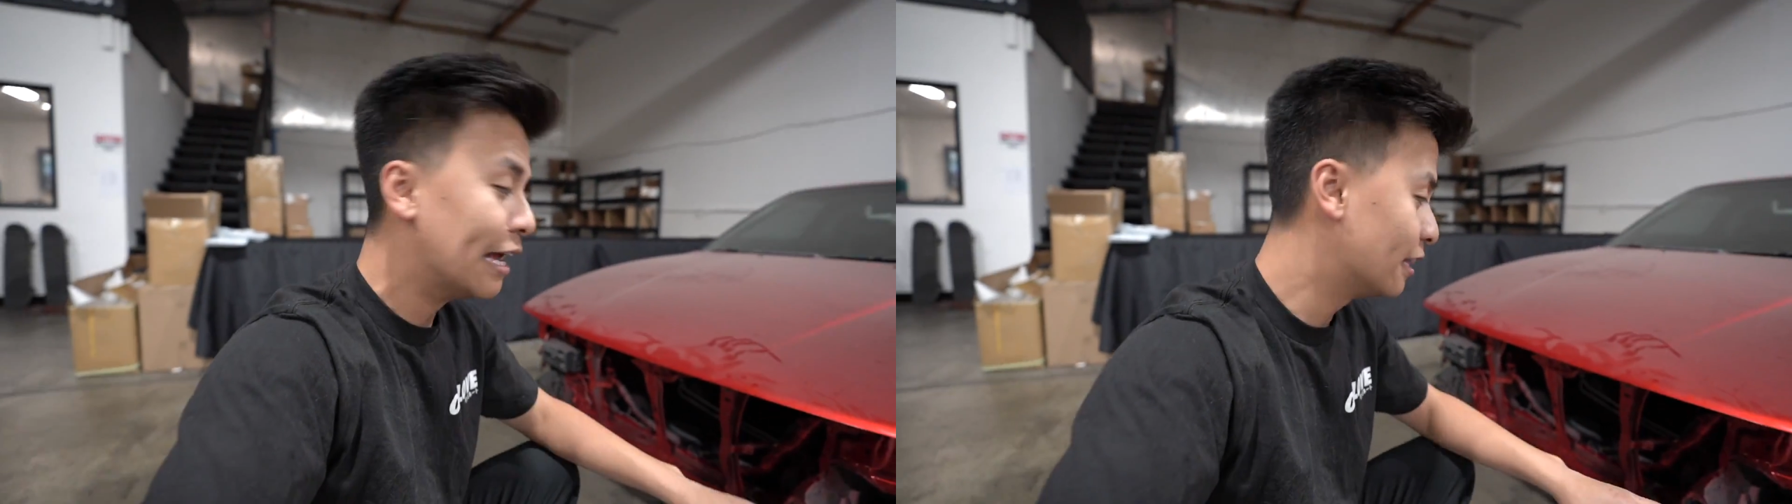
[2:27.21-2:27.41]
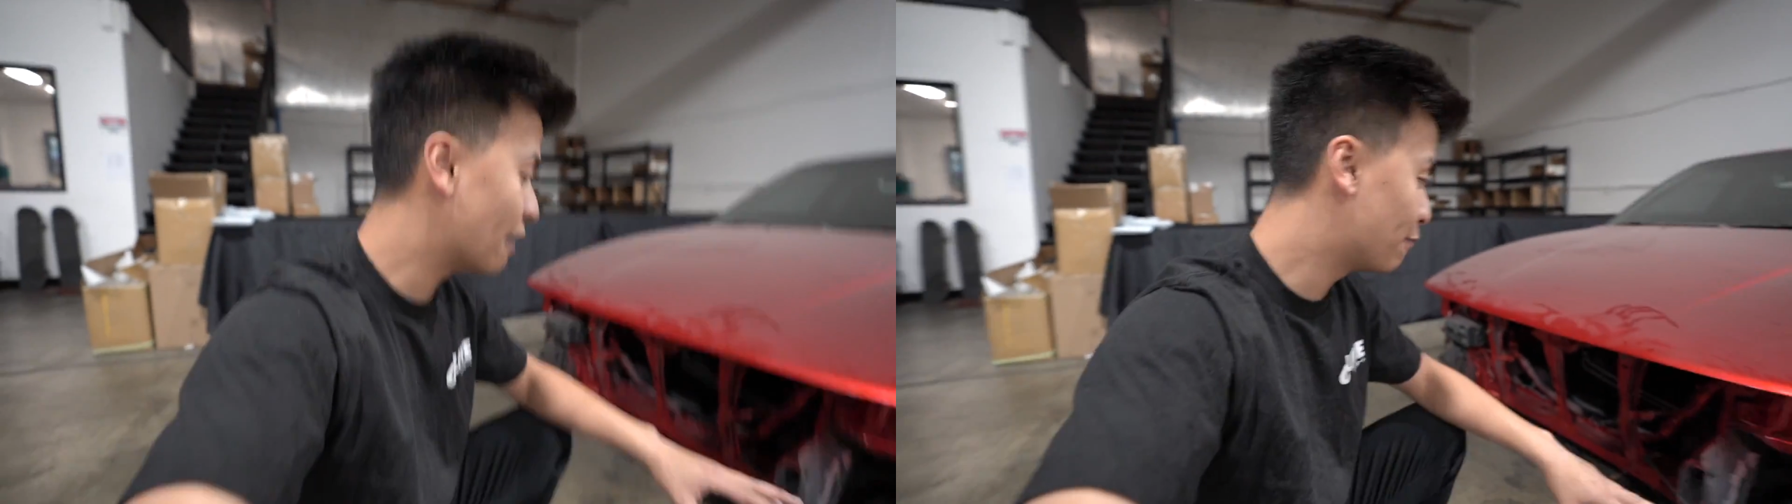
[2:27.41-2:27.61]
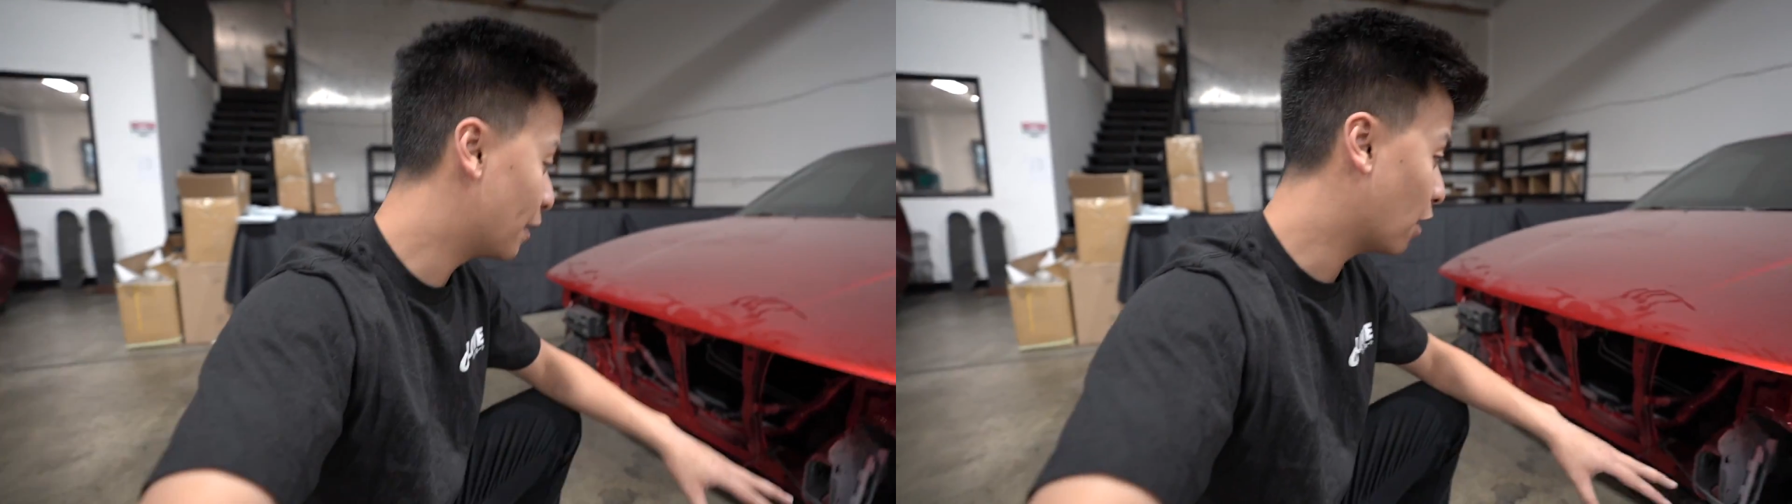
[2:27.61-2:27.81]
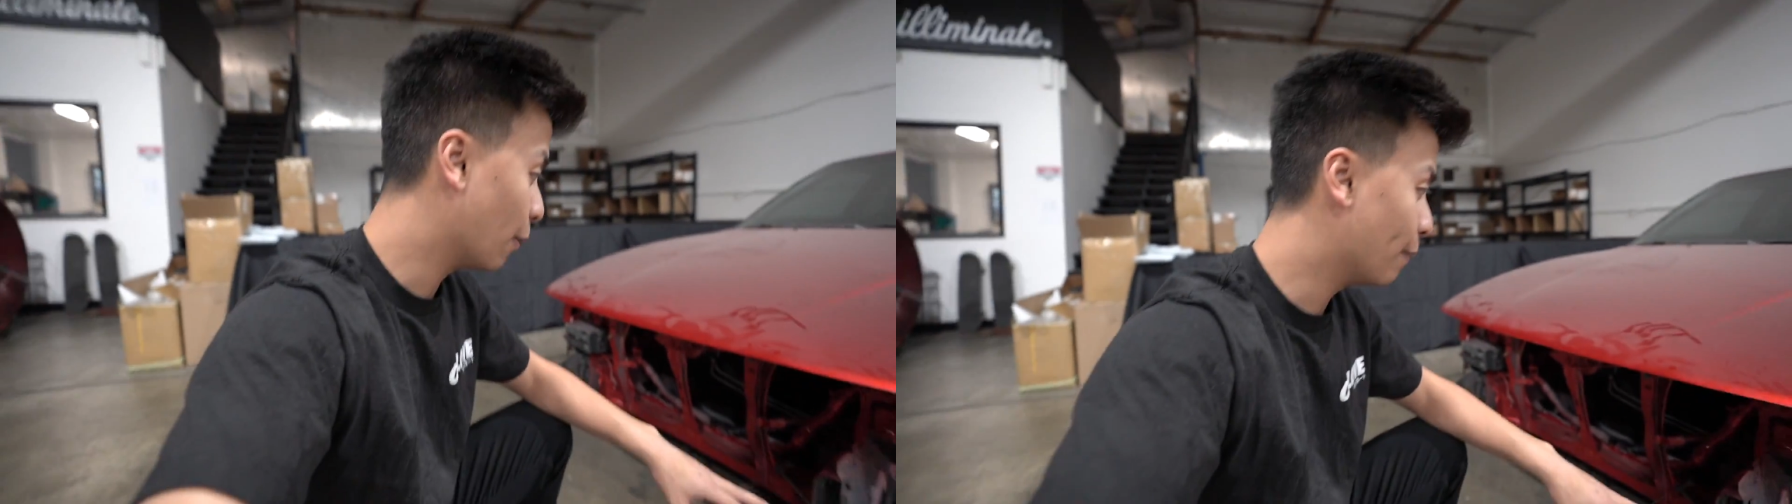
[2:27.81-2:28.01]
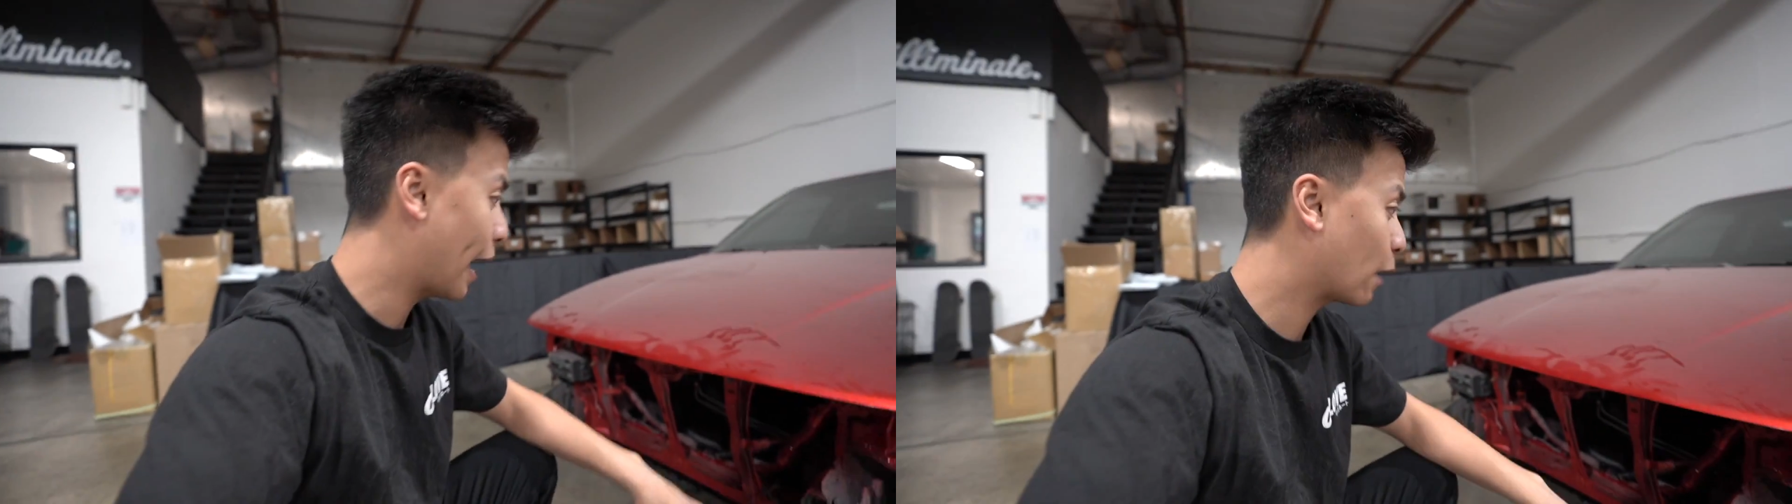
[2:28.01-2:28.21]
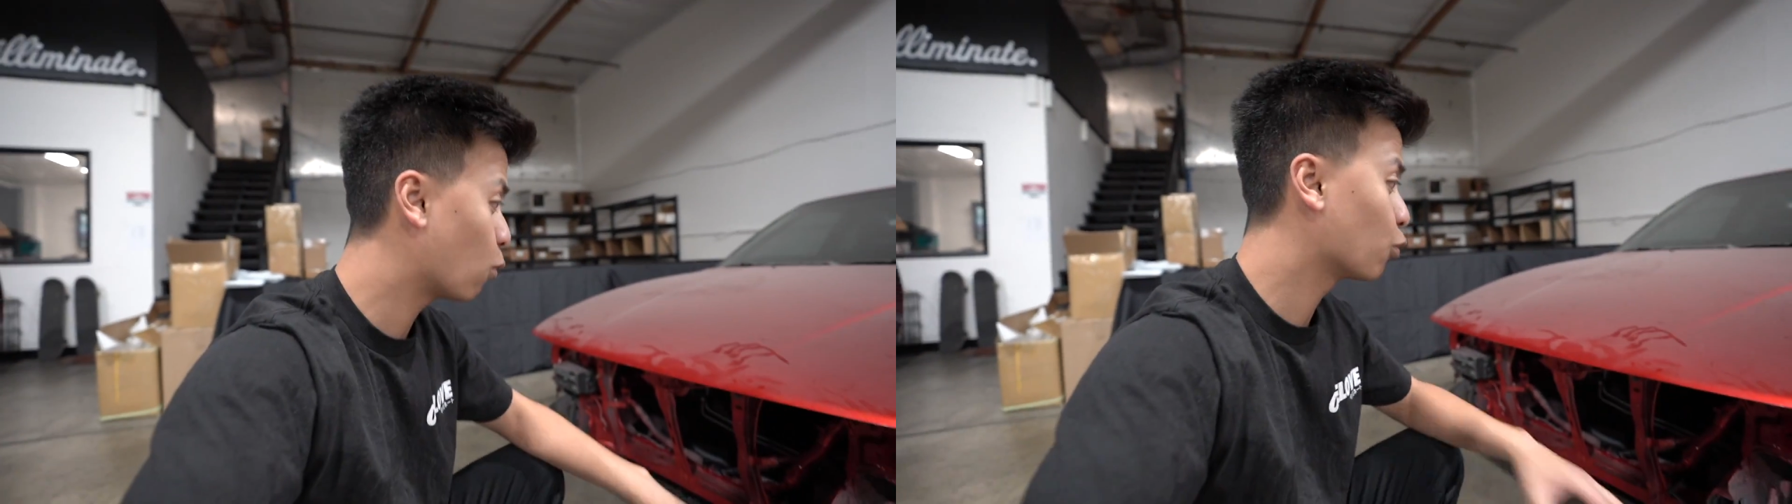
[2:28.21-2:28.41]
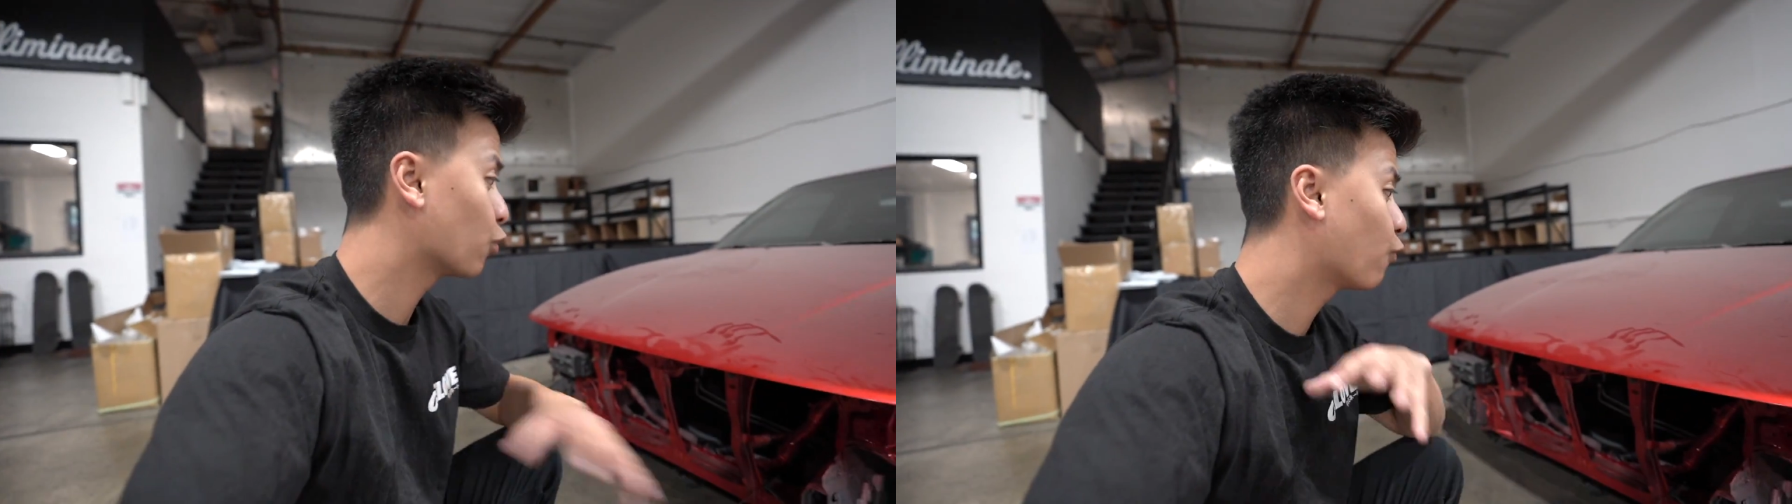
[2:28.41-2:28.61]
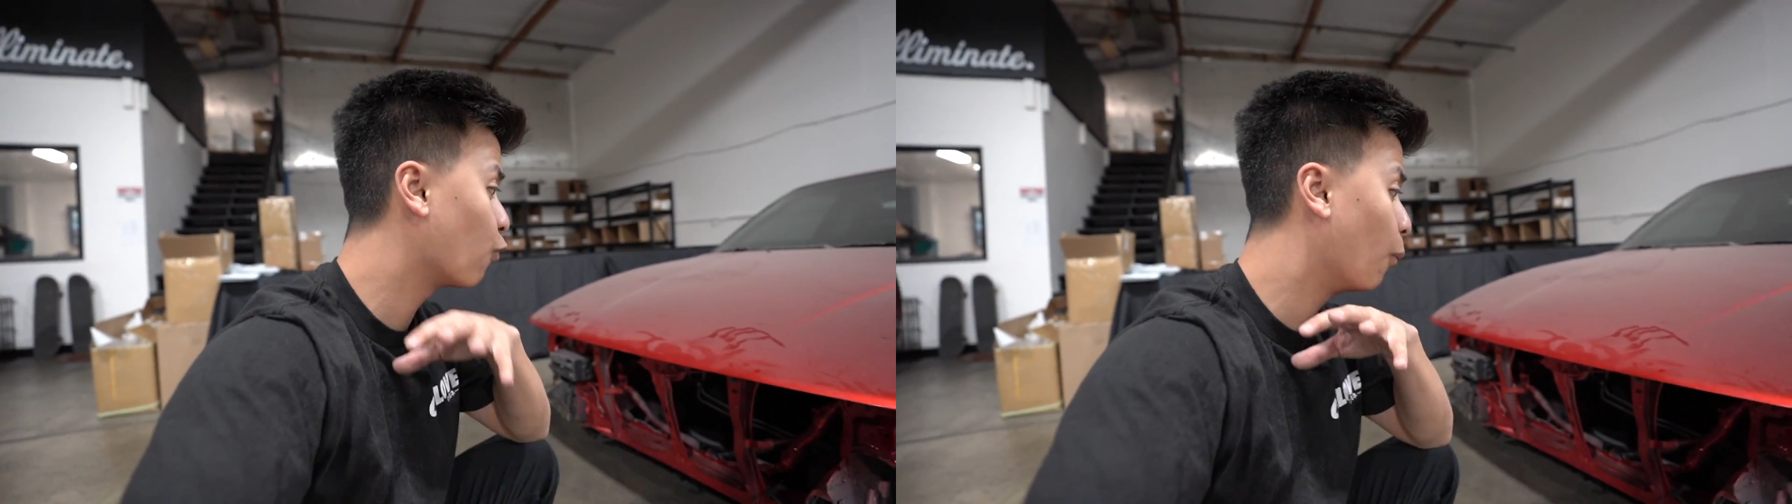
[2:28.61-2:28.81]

They've been on back order for